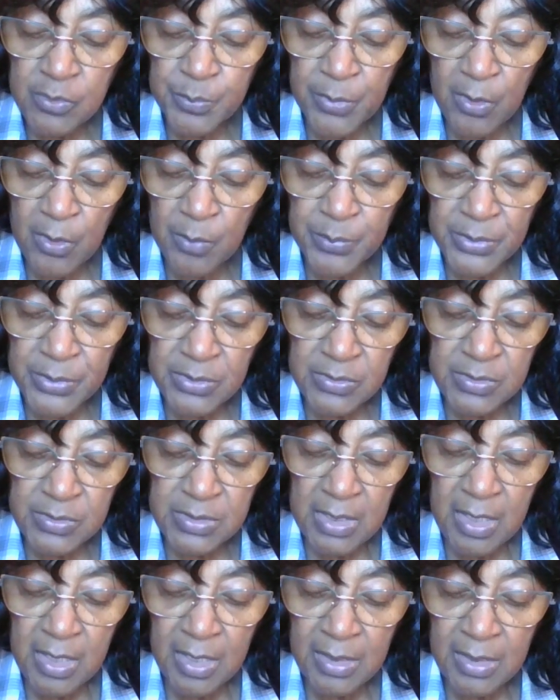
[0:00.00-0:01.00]

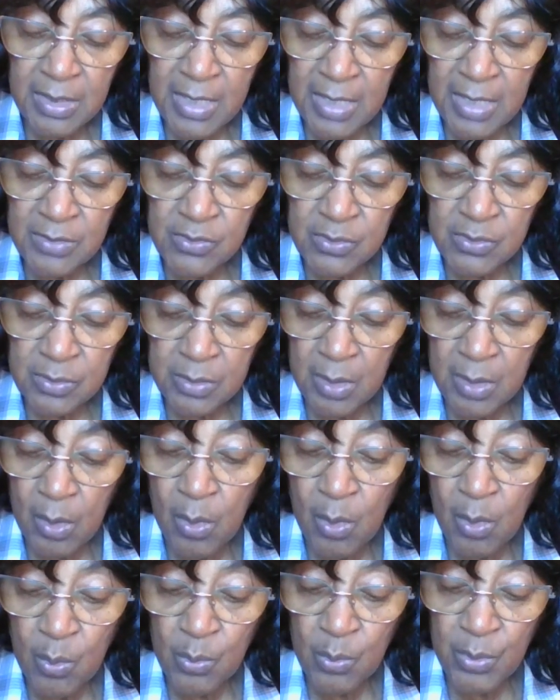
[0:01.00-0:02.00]
purposed against the
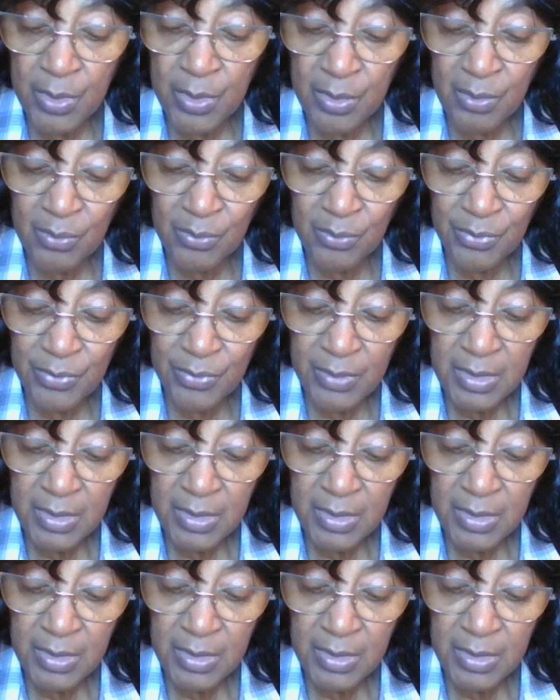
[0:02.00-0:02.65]
whole earth.